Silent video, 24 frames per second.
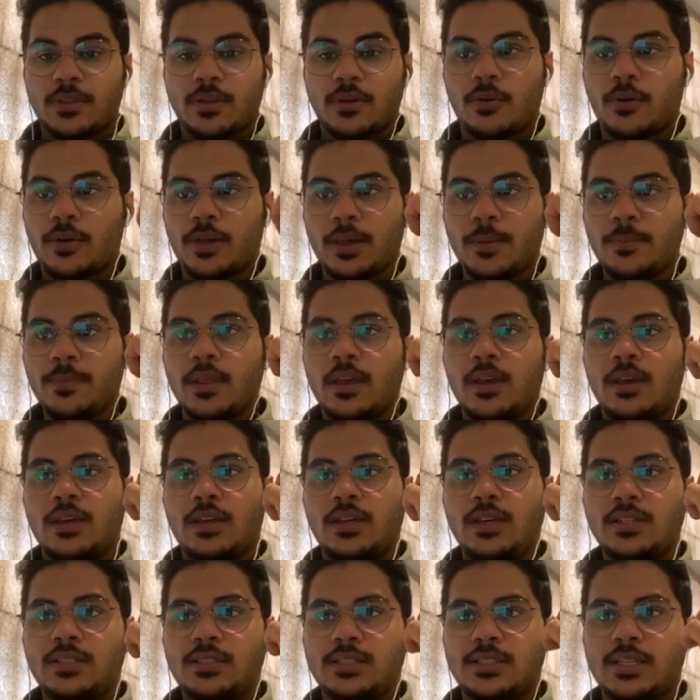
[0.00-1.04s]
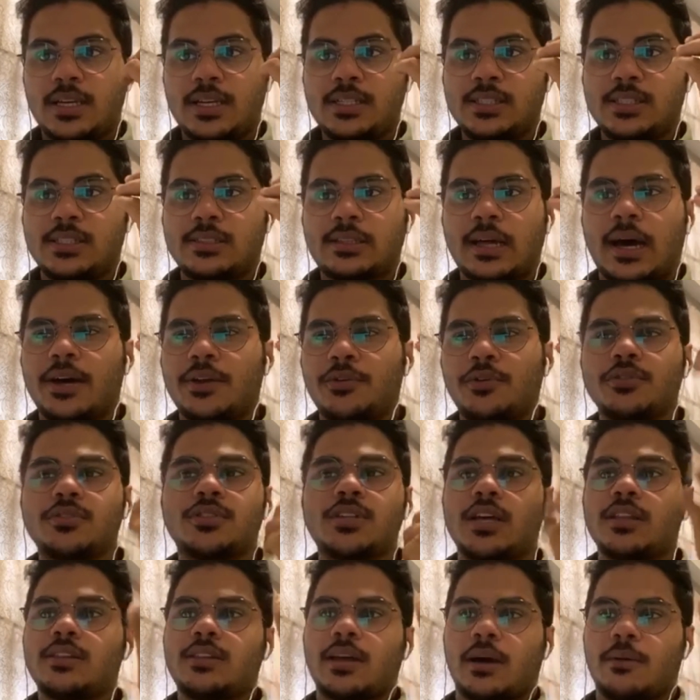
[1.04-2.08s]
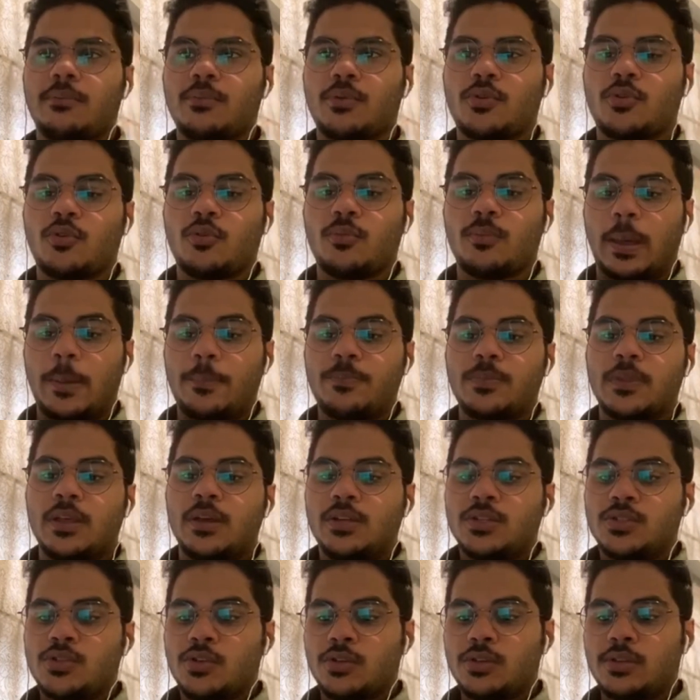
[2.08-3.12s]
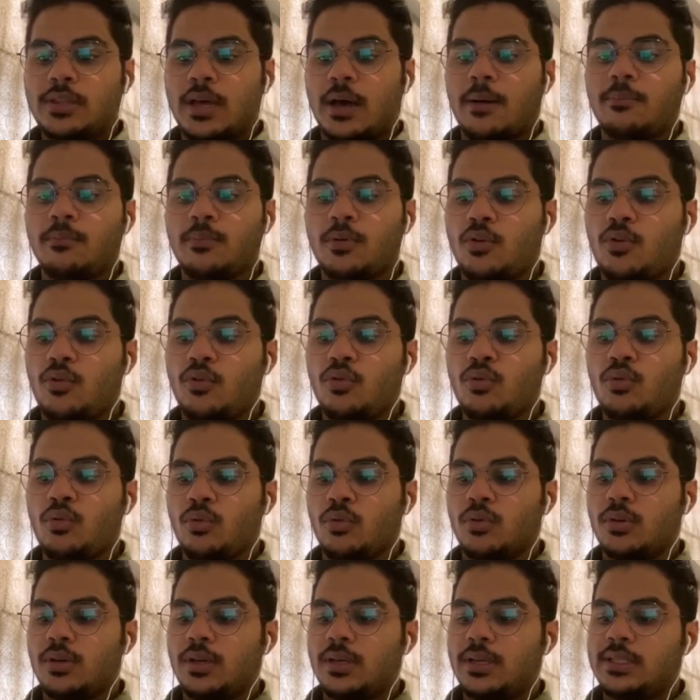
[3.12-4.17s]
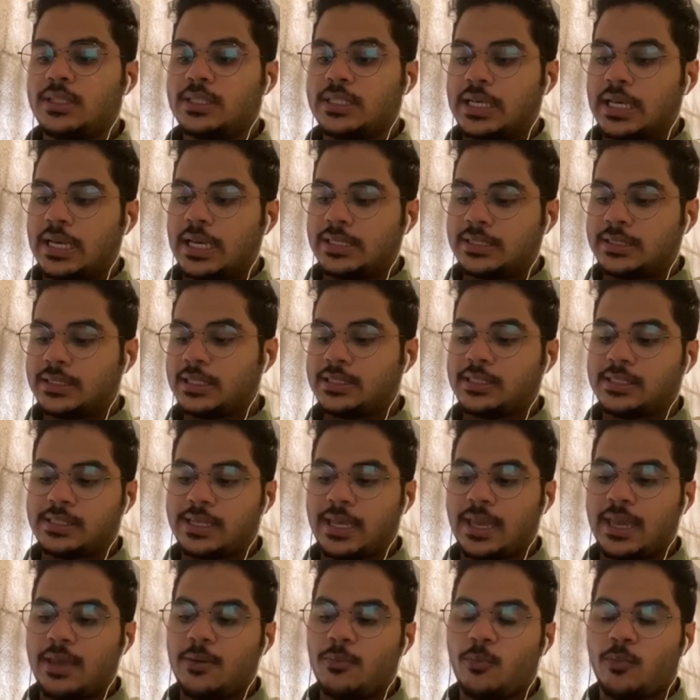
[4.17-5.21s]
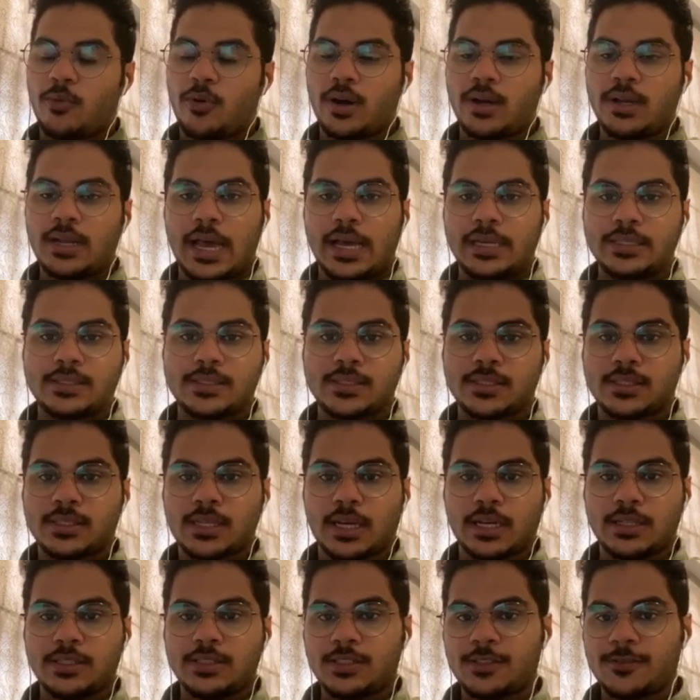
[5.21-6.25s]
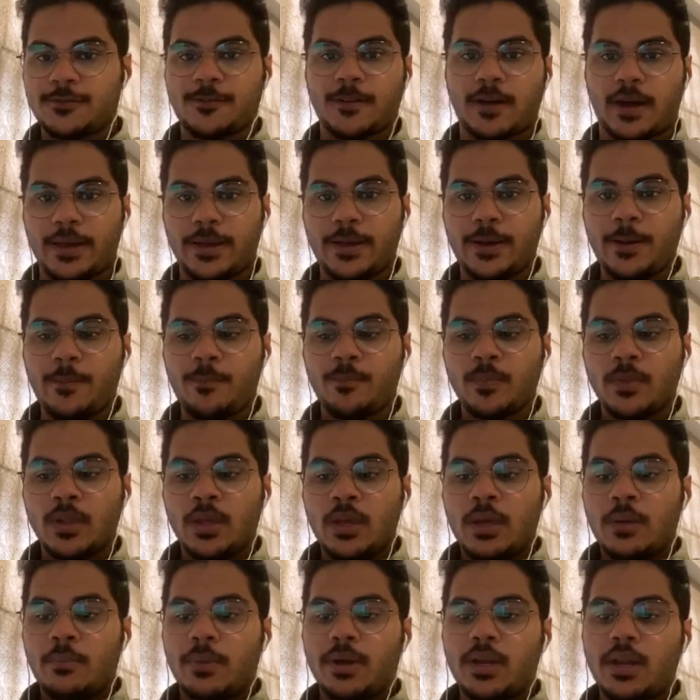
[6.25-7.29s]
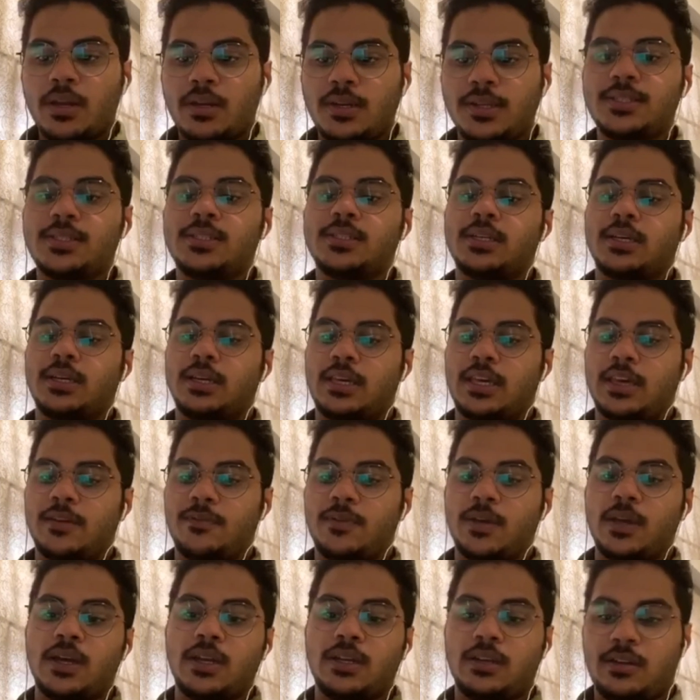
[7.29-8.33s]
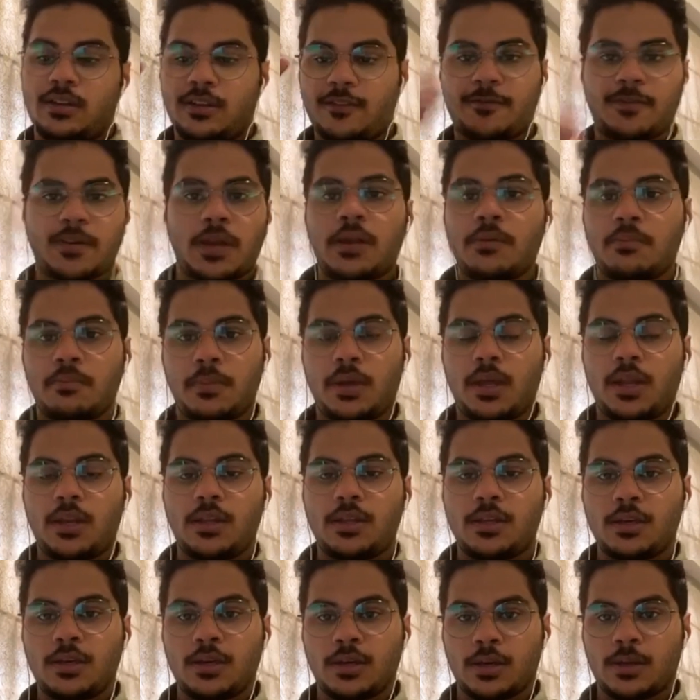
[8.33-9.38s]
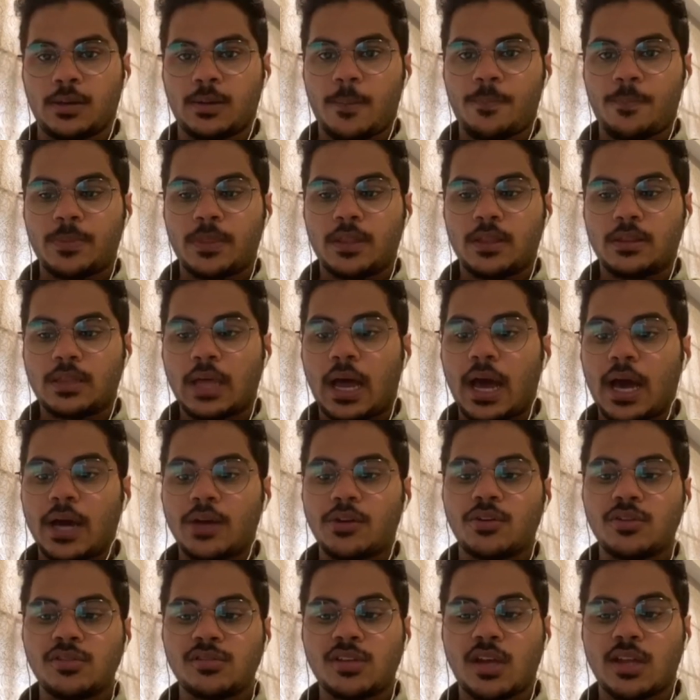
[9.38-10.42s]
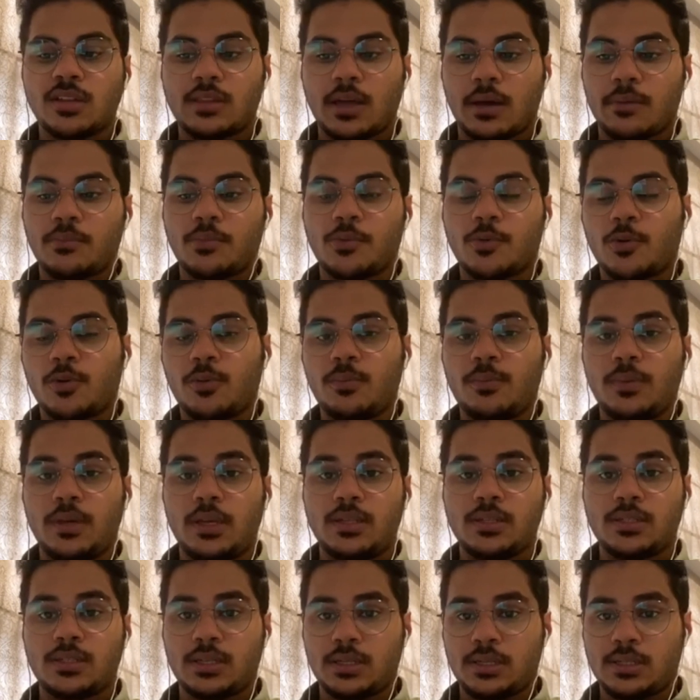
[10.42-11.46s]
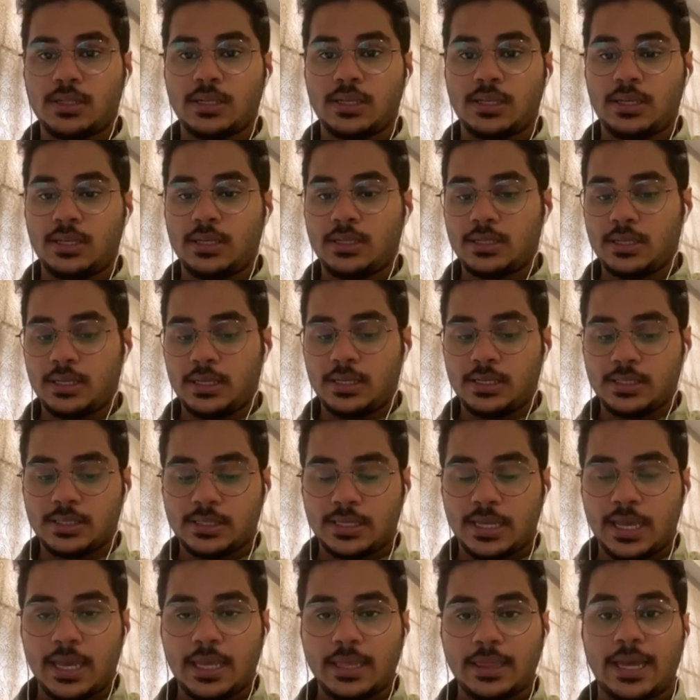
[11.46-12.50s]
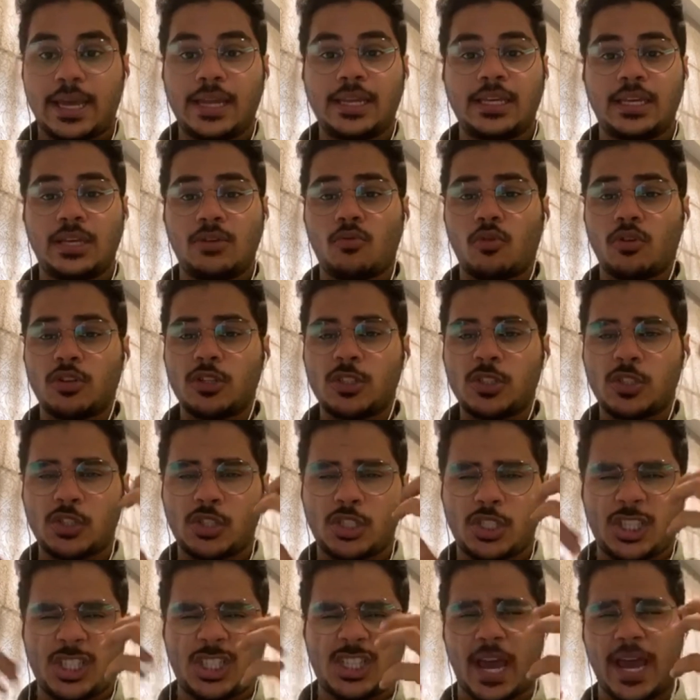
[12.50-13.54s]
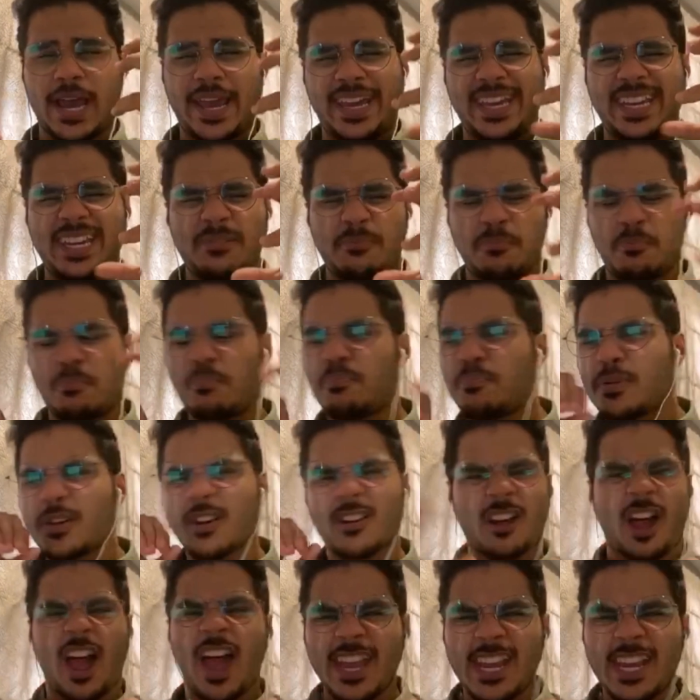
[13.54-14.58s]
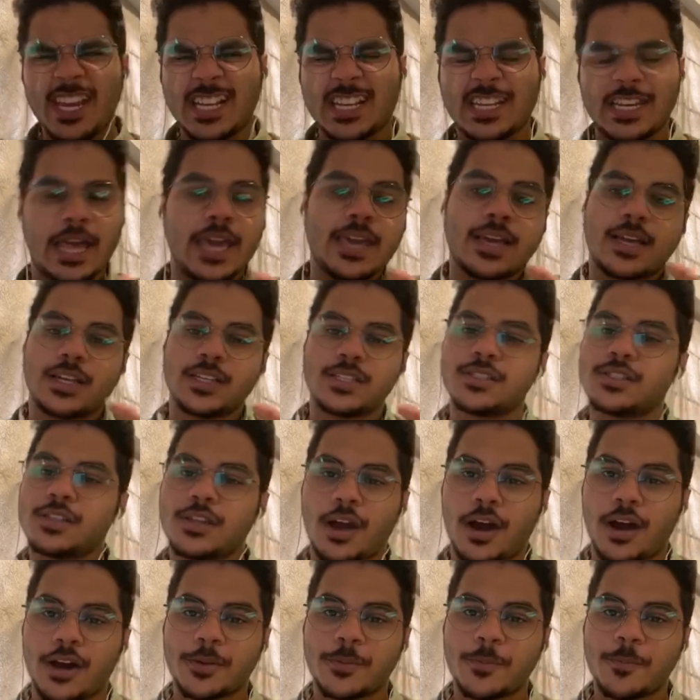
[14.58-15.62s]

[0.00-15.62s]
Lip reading: Okay, he says Taro sa dhamko mein. So dhamko is the same word as the sun's fire, but it is giving a different meaning here. Taro sa dhamko means he's saying that he wants to shine bright like a star.